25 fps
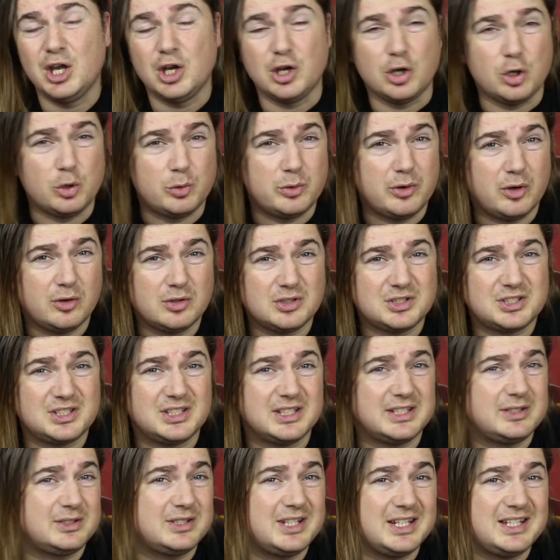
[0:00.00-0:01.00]
who we
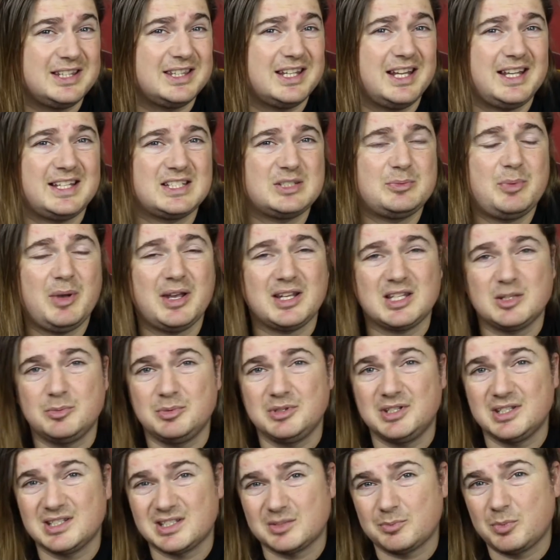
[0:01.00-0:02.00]
honestly didn't expect to be
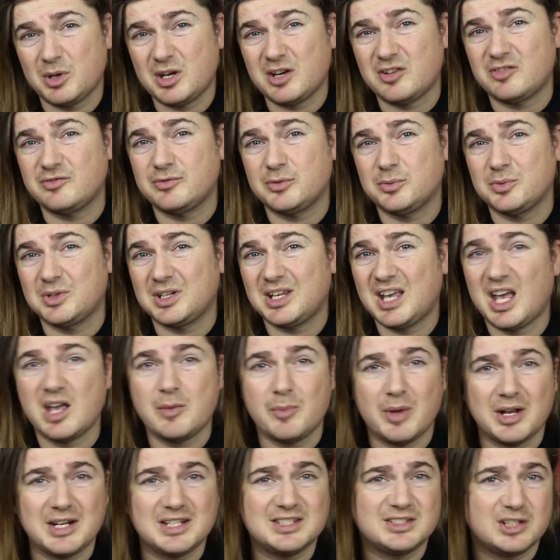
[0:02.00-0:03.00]
disappearing from the game
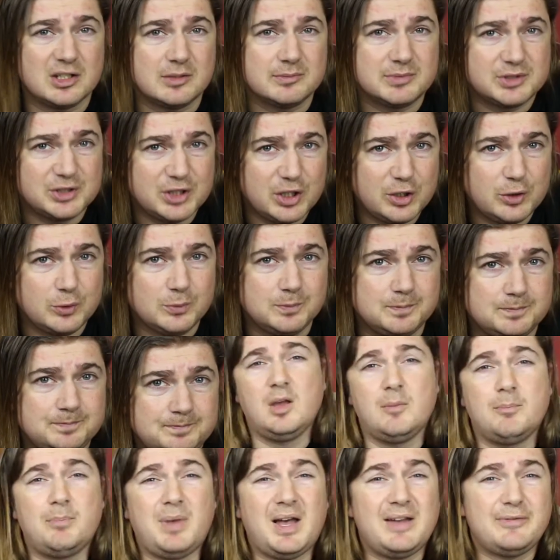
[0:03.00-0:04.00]
anytime soon.
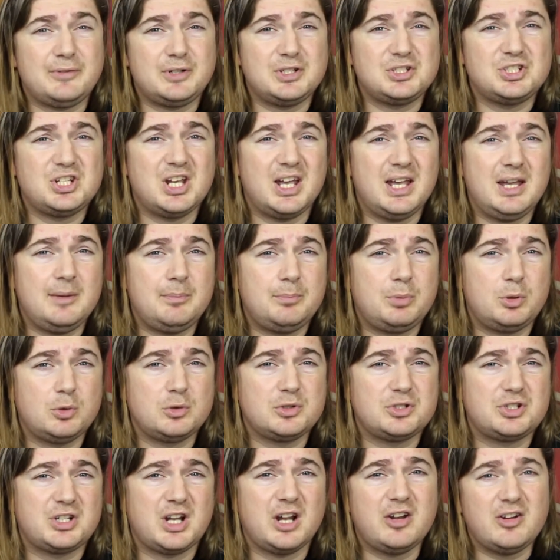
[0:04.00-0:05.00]
BAFCA chair Paul
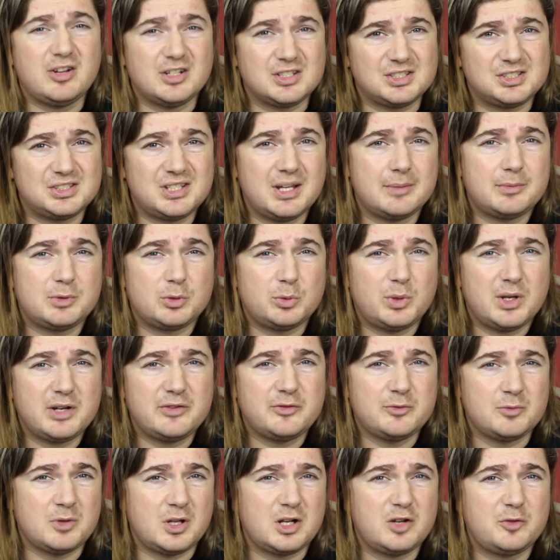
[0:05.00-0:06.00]
Sherritt has stepped away
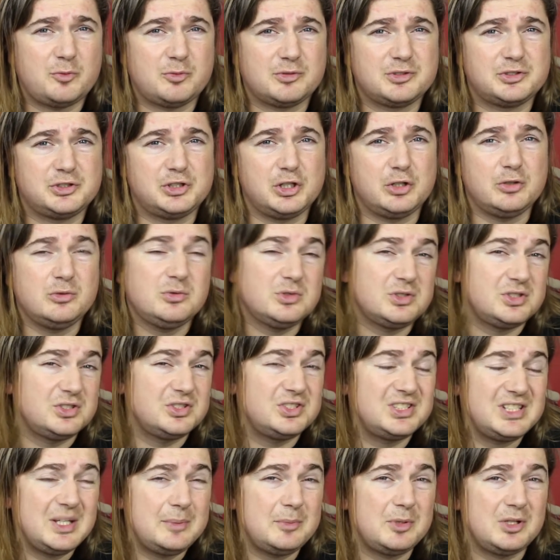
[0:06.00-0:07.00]
from the Loughborough Students, and
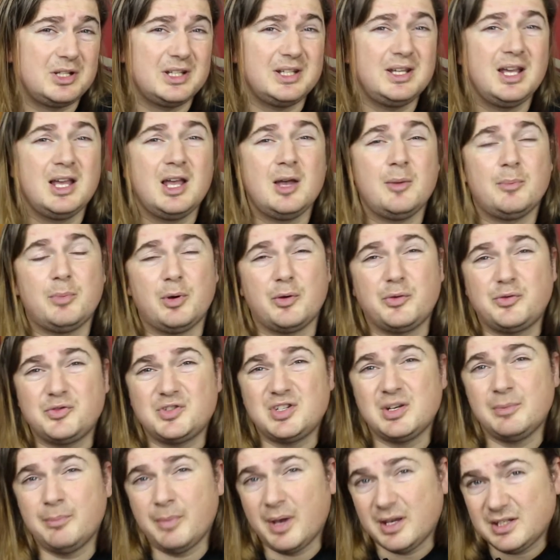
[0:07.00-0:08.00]
similarly both
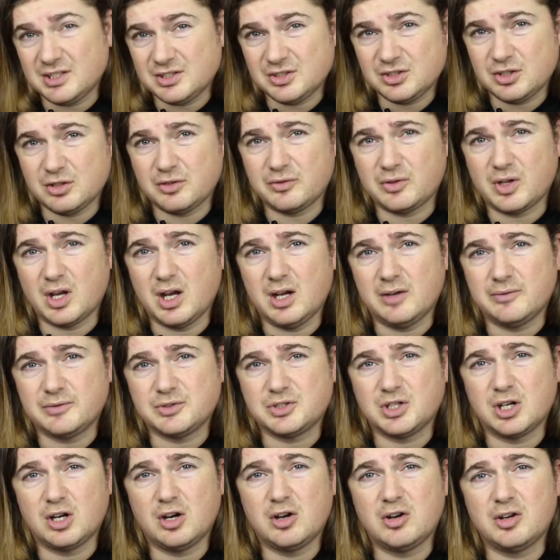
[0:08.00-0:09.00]
Jim Messenger of the
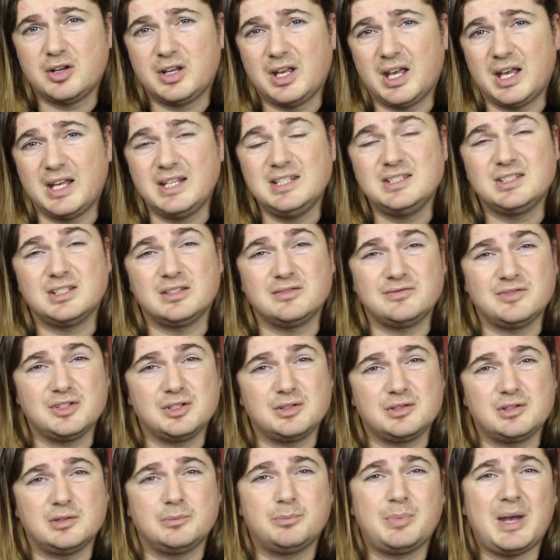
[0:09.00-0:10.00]
Hertfordshire Hurricanes and
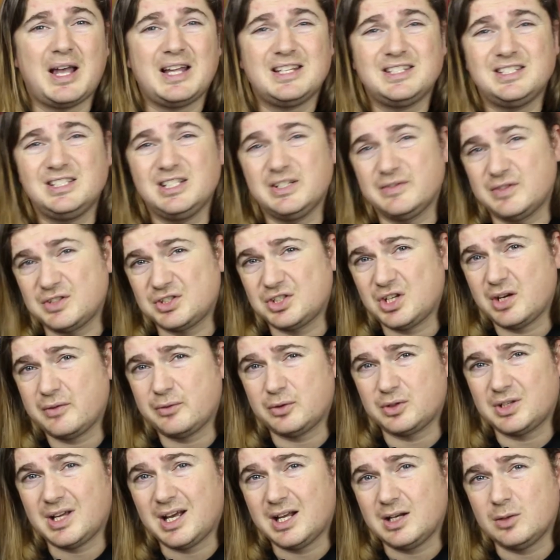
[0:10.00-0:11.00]
Richard Batty of the
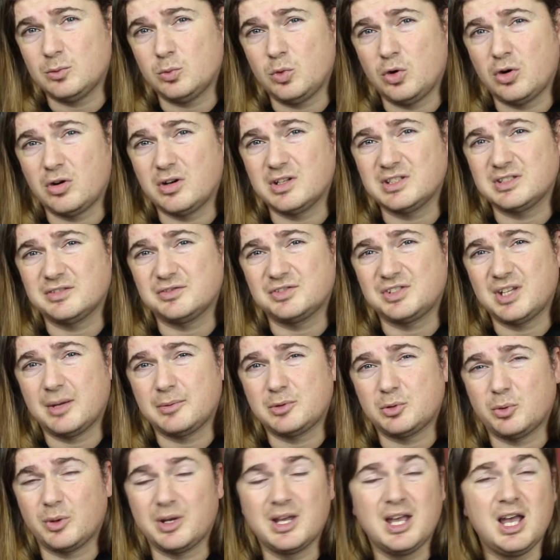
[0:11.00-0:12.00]
Sheffield Hallam Warriors have
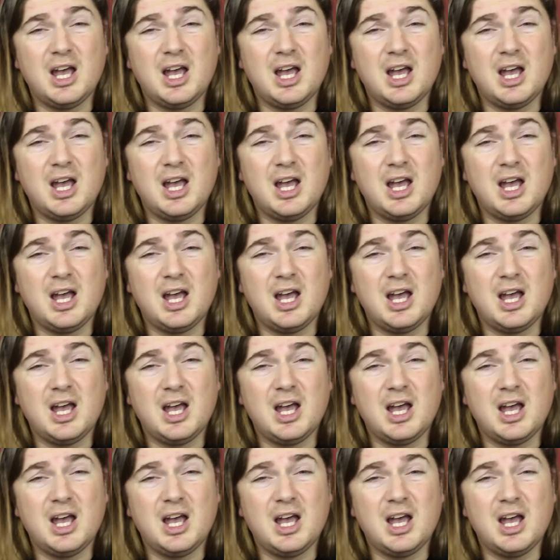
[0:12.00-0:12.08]
stepped away,